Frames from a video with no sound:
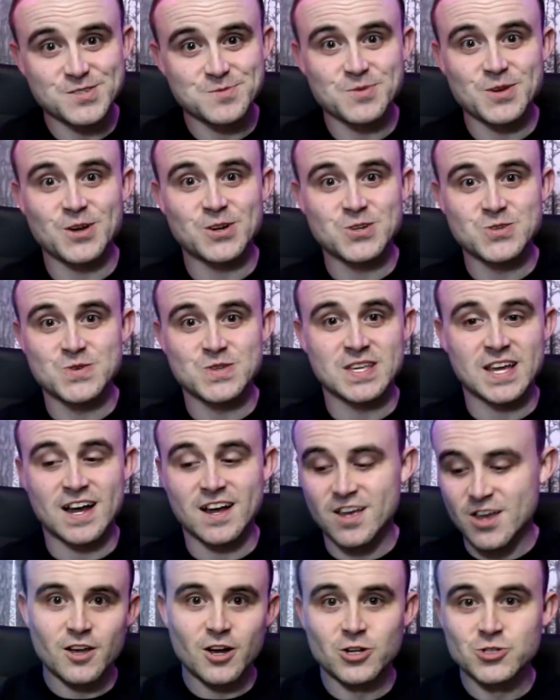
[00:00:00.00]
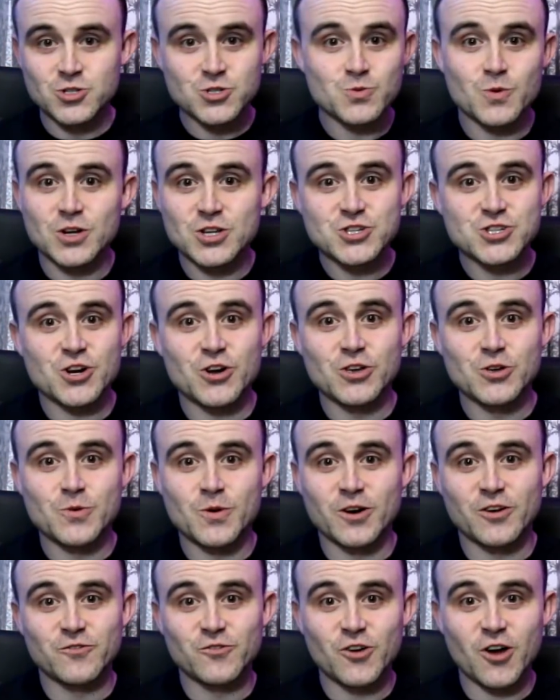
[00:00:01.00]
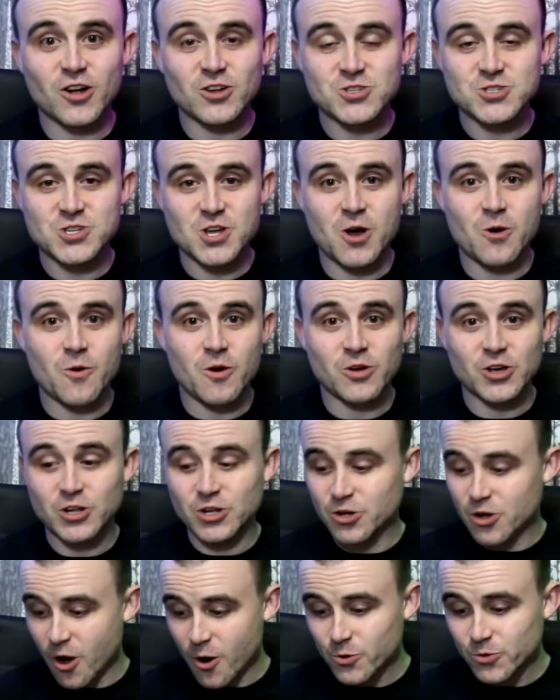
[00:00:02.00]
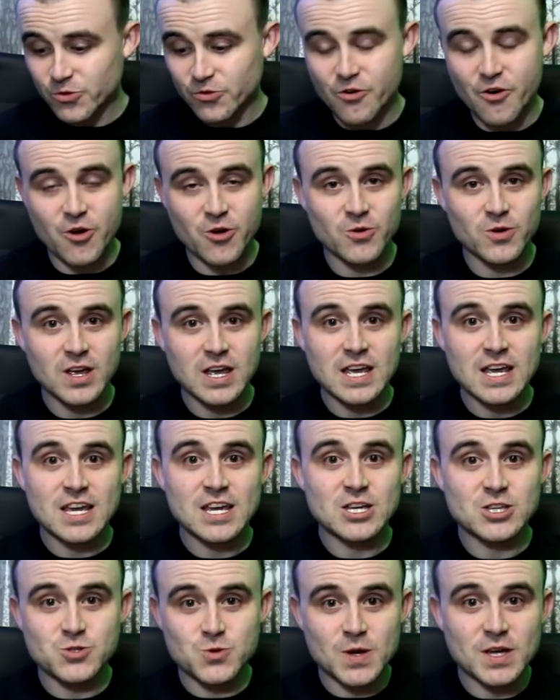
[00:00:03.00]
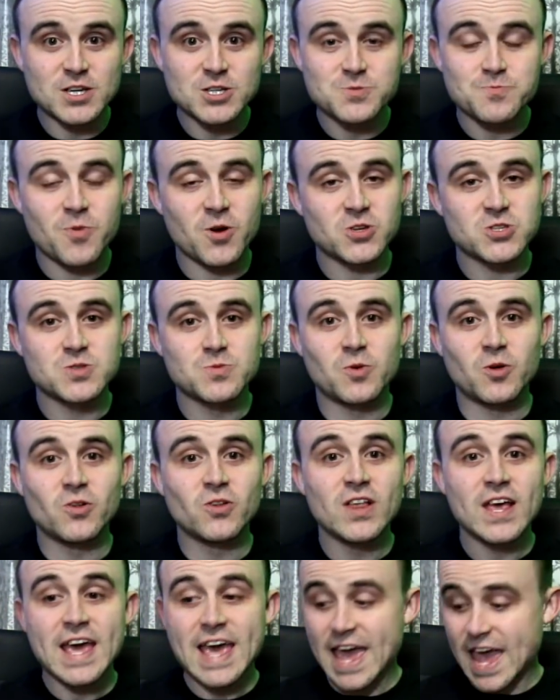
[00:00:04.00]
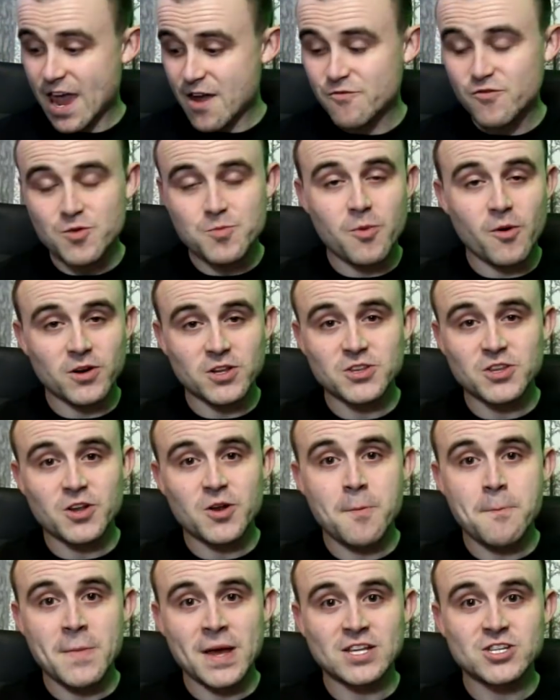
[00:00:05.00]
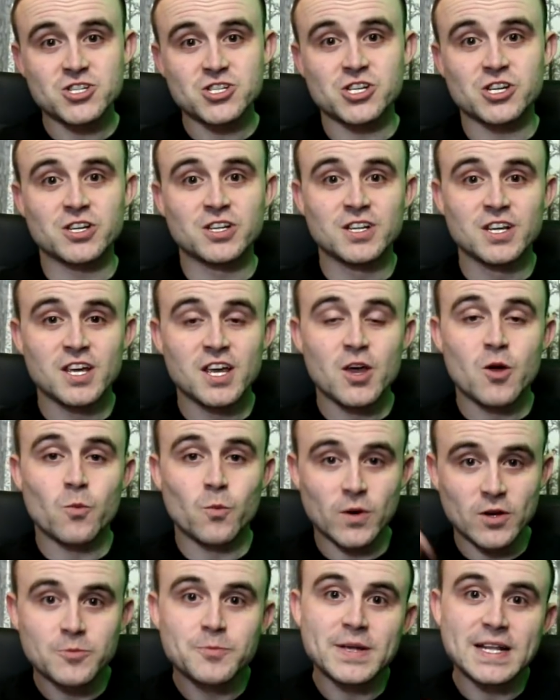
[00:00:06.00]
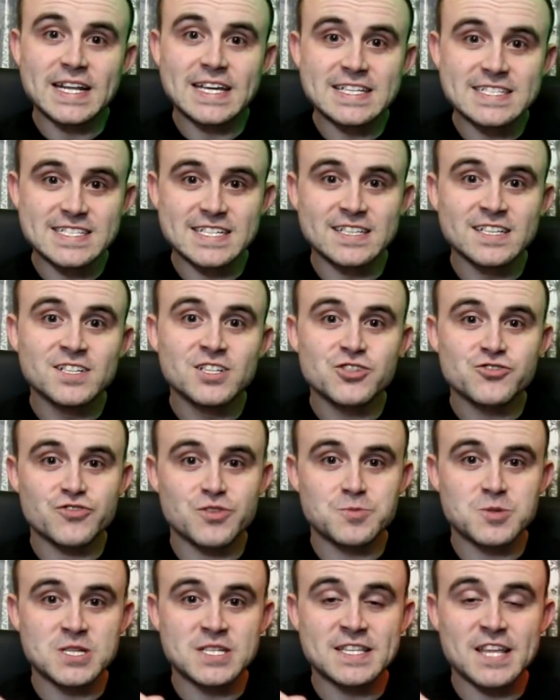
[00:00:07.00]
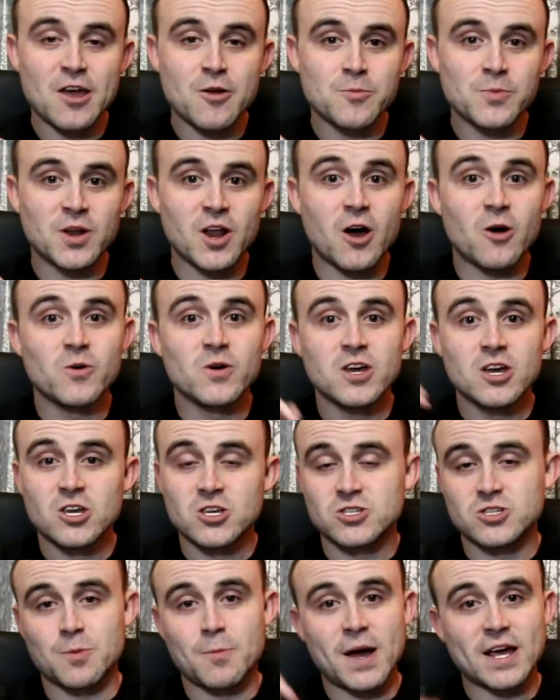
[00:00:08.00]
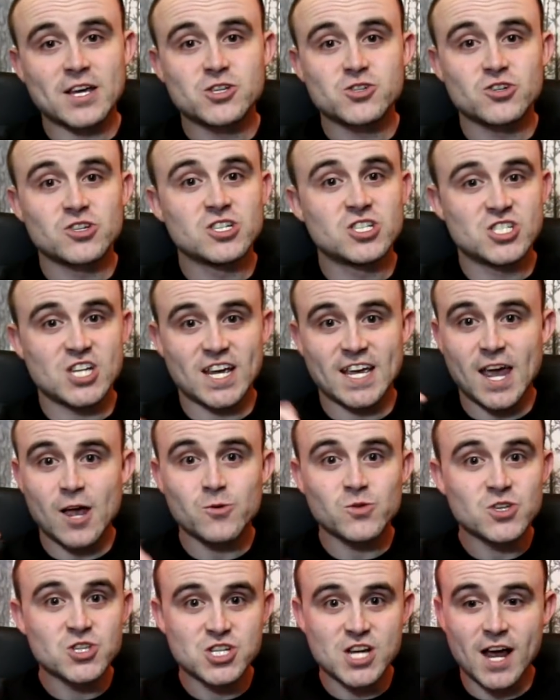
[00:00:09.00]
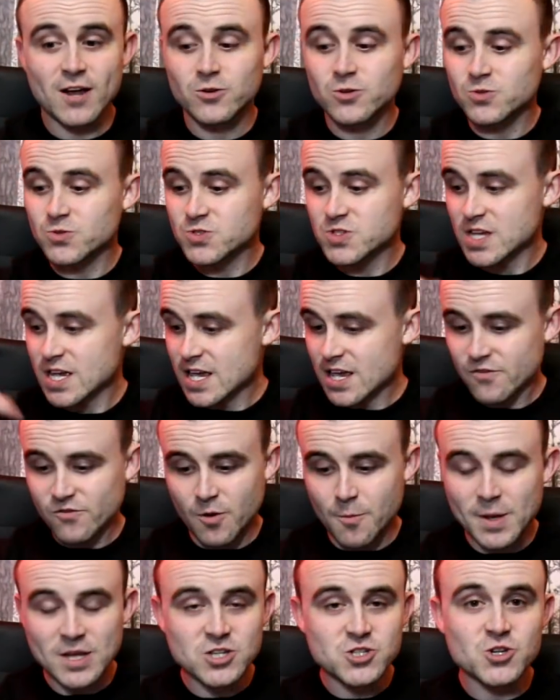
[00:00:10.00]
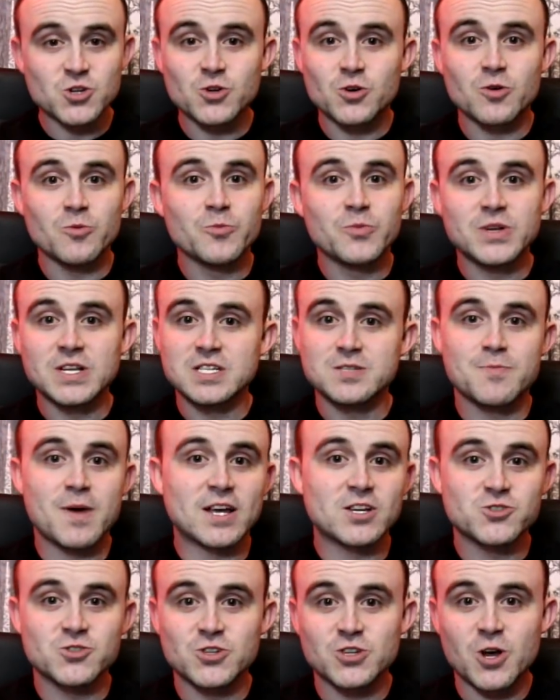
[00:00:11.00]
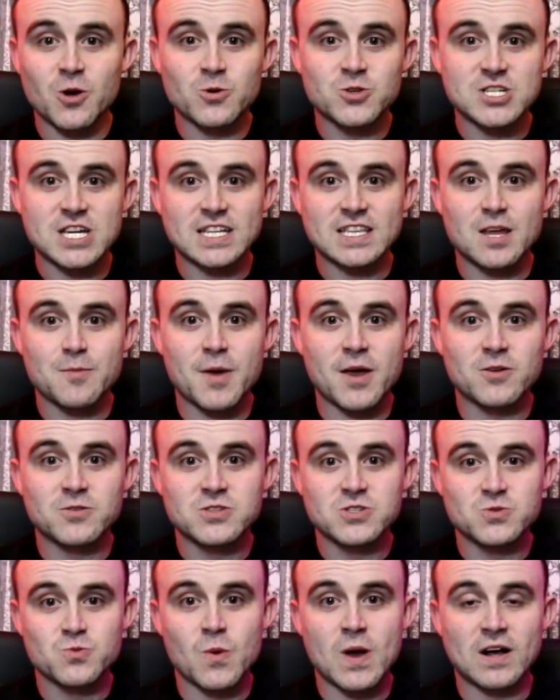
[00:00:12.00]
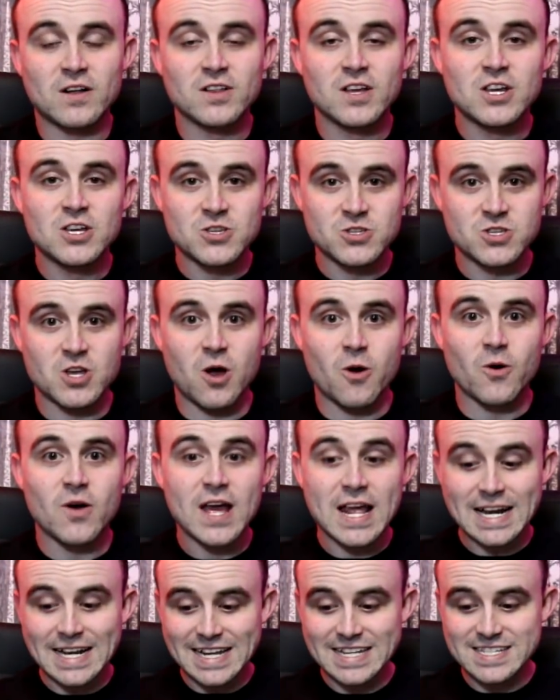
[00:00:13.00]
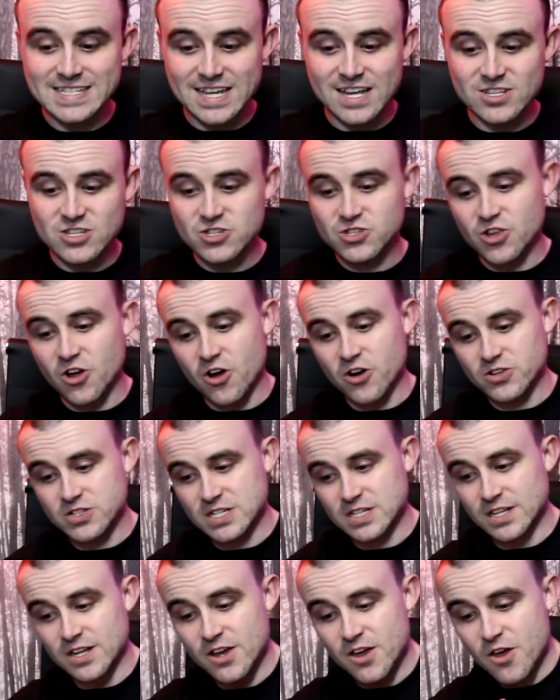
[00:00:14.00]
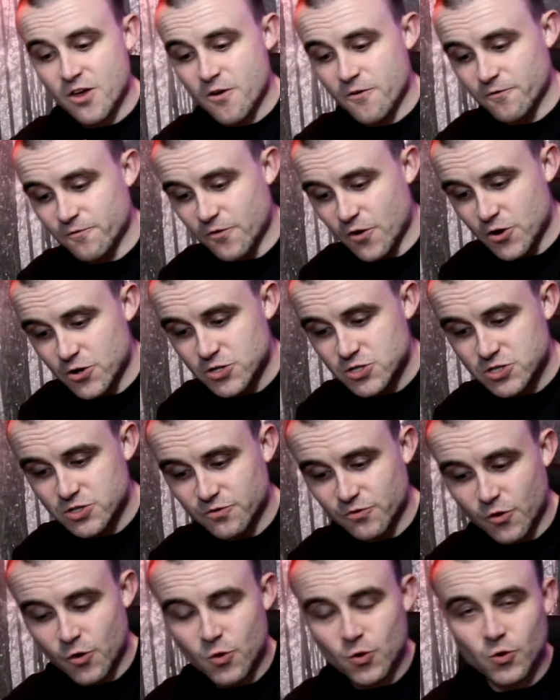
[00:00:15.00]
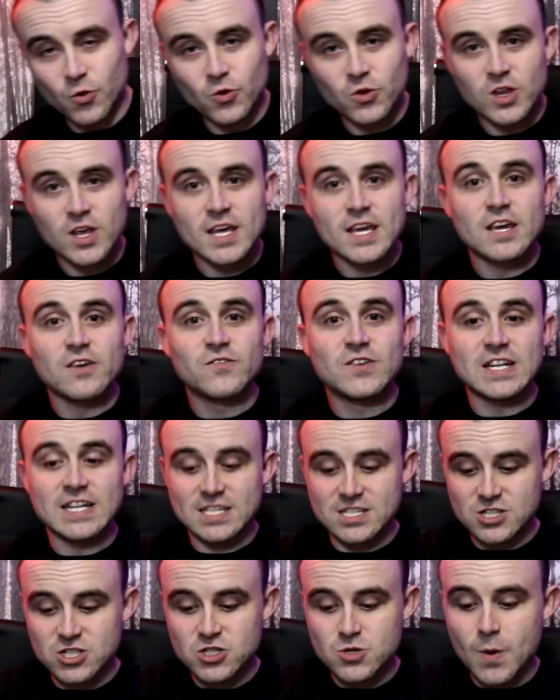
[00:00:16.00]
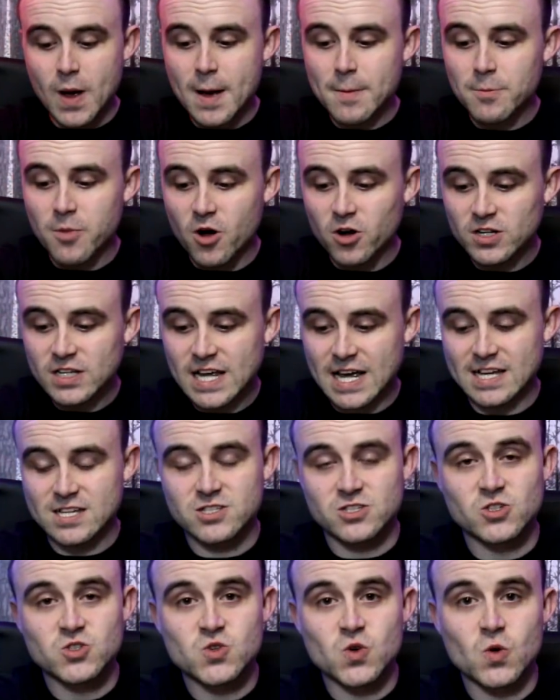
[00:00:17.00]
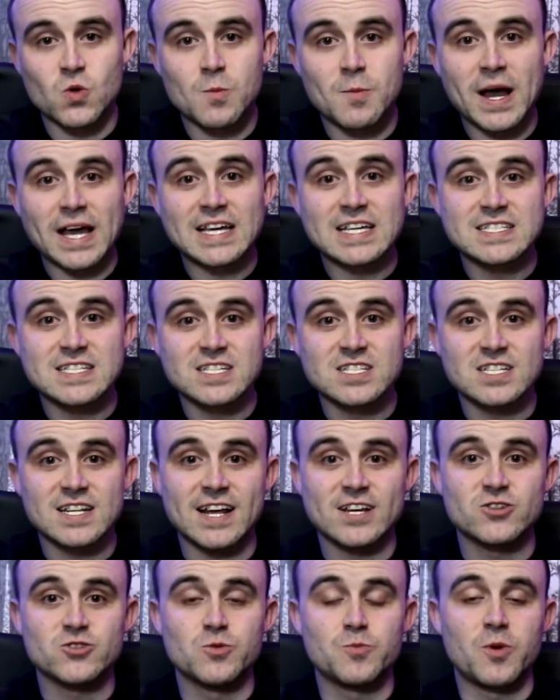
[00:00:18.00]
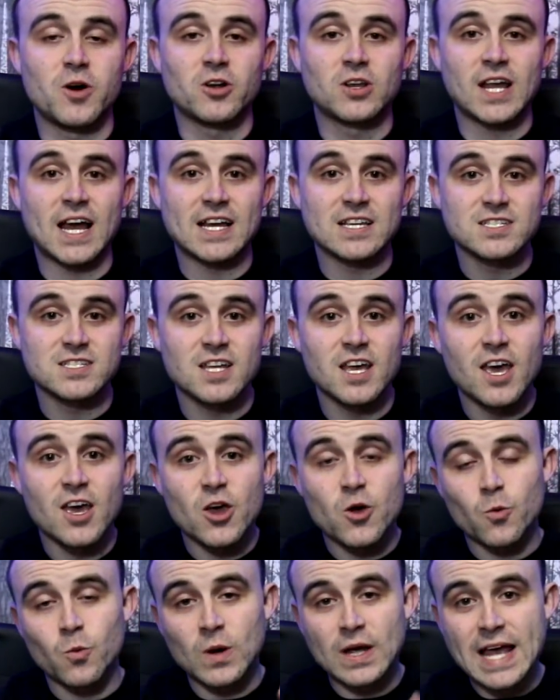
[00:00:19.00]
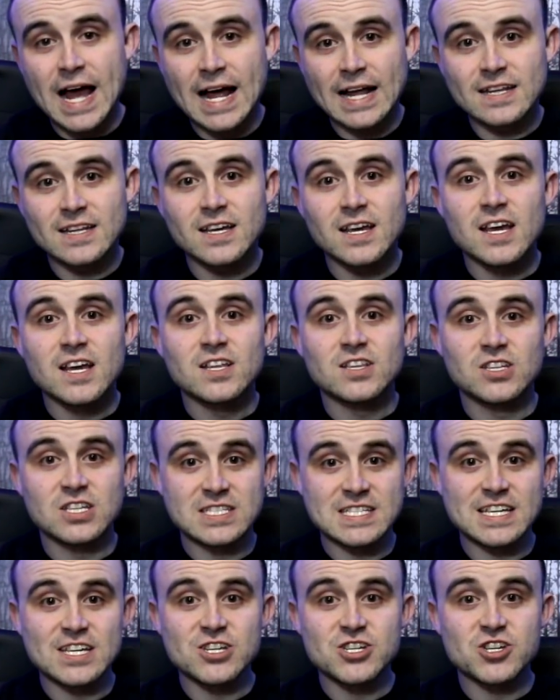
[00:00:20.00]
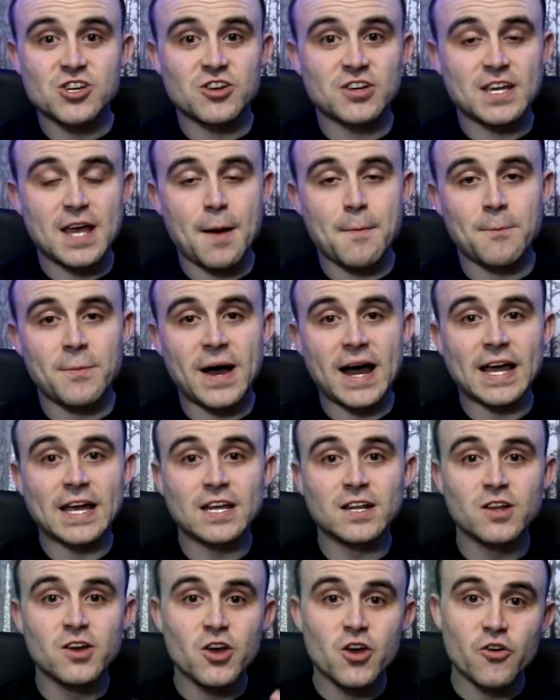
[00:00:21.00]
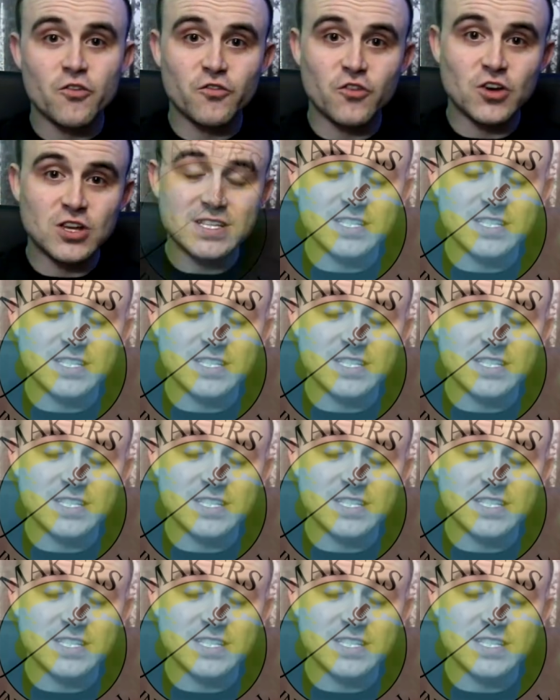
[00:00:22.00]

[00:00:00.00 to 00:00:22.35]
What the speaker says: to be honest with you. I just want to show you what I've got. So I'm going to go through as quick as possible. Everybody that I mention will be linked in the description down below, so make sure you check out the channels. If I mention companies, make sure you go and check them out as well. So let's get started. First of all, if you listen to our podcast at all, Makers International Podcast, we had the t-shirt campaign for